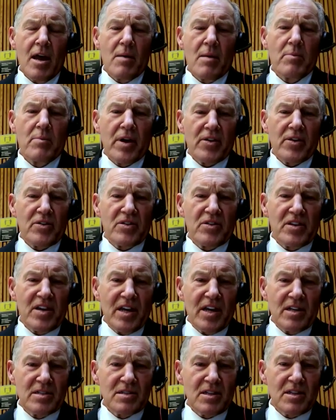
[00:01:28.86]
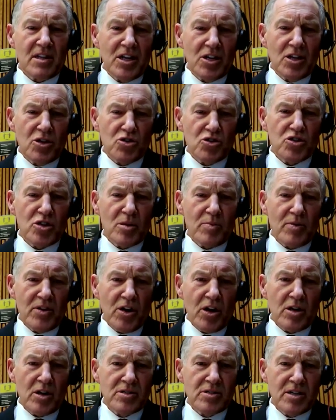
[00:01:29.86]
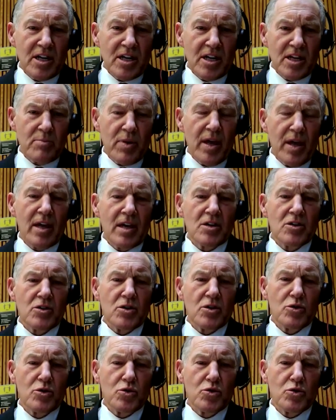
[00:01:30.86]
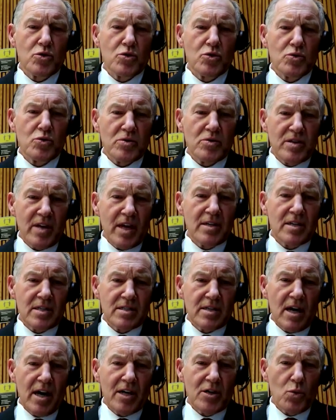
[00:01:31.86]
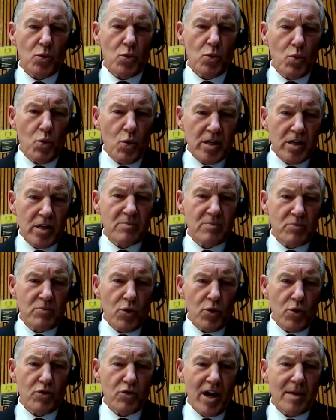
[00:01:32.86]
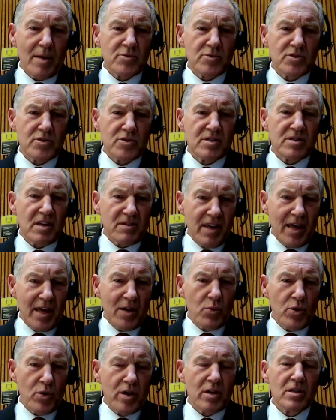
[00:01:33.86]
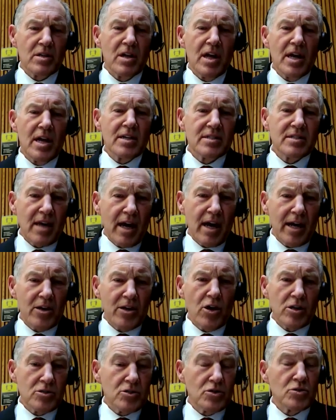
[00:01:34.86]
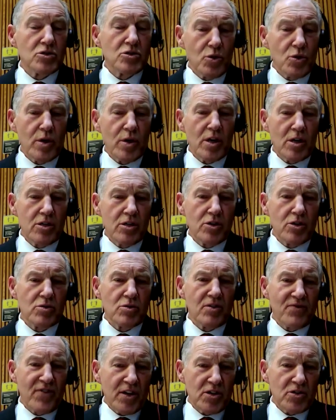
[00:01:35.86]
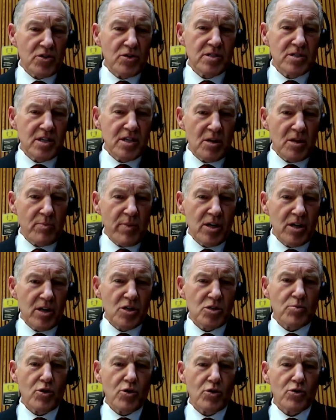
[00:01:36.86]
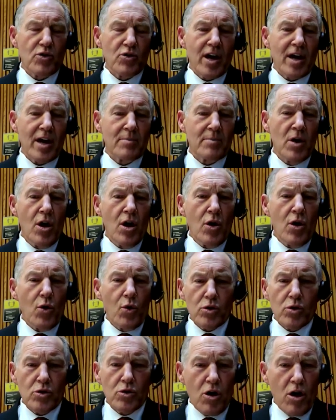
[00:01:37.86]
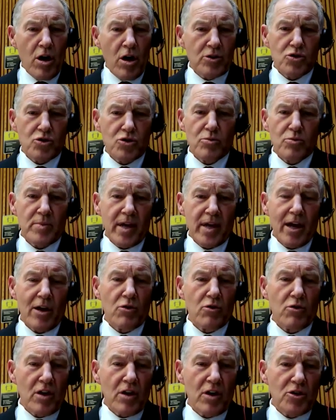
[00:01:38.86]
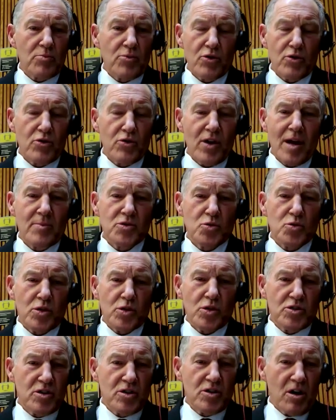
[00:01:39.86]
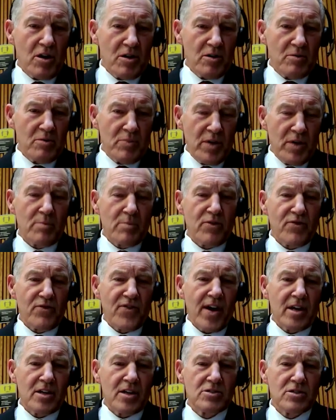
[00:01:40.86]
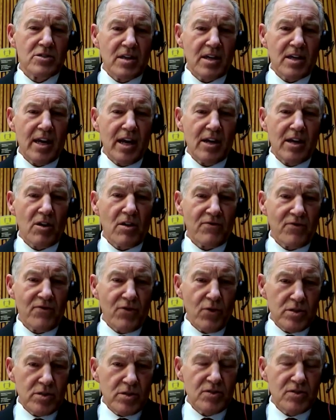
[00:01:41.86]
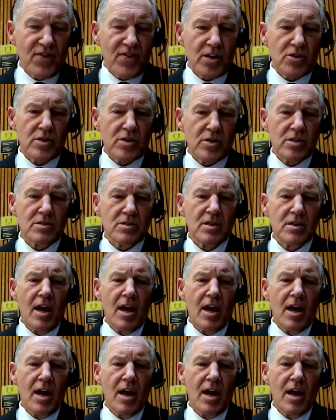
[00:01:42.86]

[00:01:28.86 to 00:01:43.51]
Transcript: But it is the leadership of the RCMP who then decide what programs that they will sign on to include the Veterans Independence Program or long-term care or other programs which are being provided to the Canadian Armed Forces veterans.